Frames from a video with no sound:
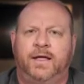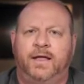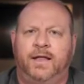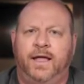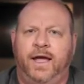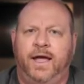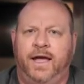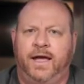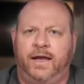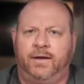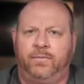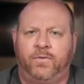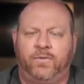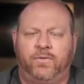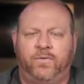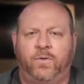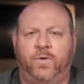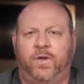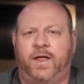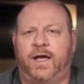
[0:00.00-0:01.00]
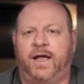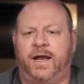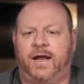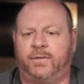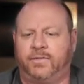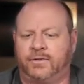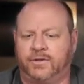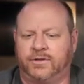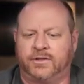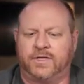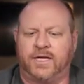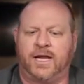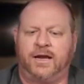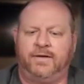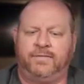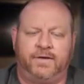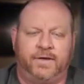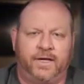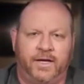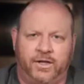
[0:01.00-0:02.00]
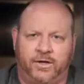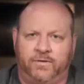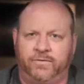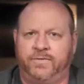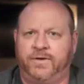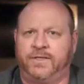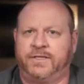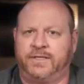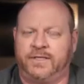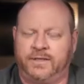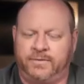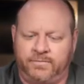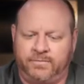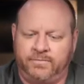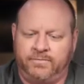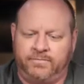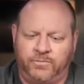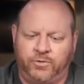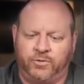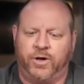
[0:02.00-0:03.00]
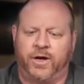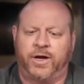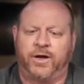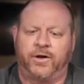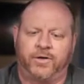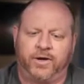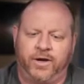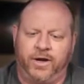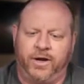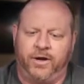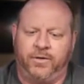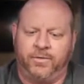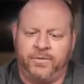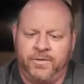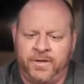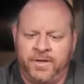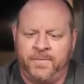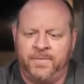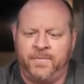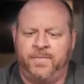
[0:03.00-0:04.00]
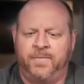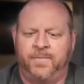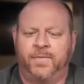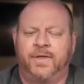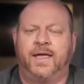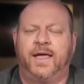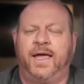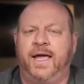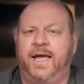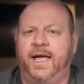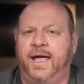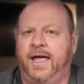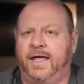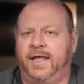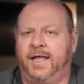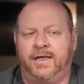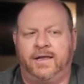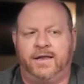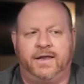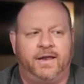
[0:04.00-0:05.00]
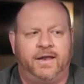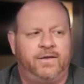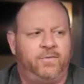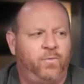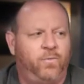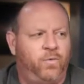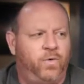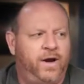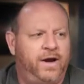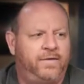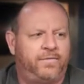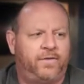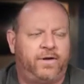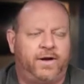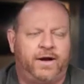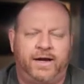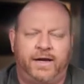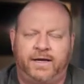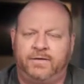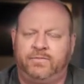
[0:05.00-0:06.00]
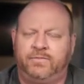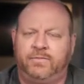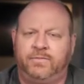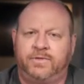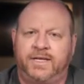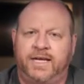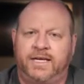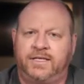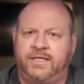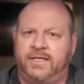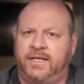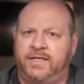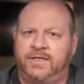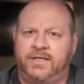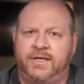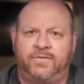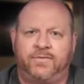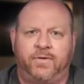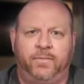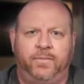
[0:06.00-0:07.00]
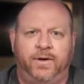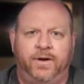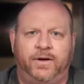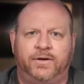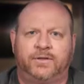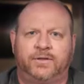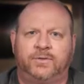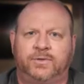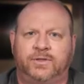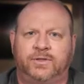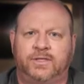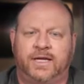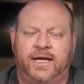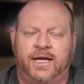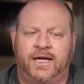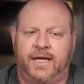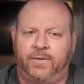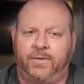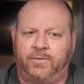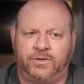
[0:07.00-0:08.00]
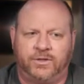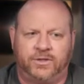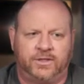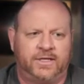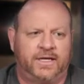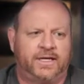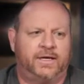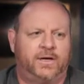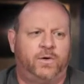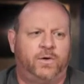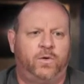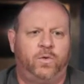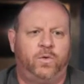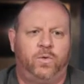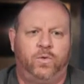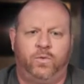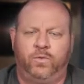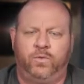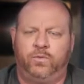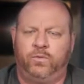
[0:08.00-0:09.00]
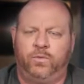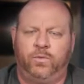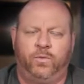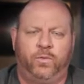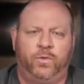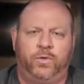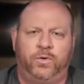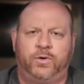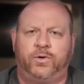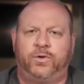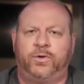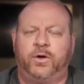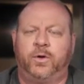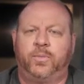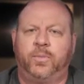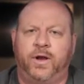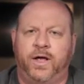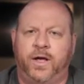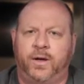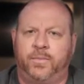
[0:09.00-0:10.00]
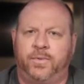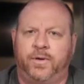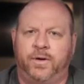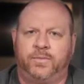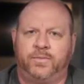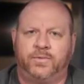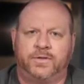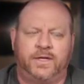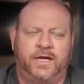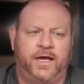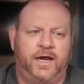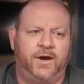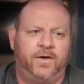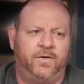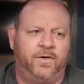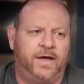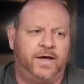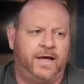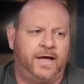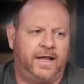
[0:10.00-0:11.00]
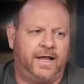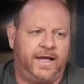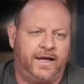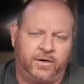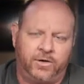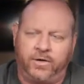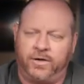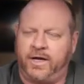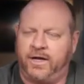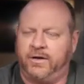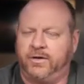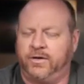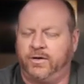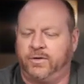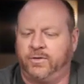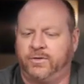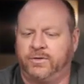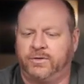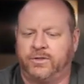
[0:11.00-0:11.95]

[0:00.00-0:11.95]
And before that, I was kind of a yellow fizzy drinker, and whenever I tasted these different beers, it was just like a whole world open up. And it was, I like cooking too.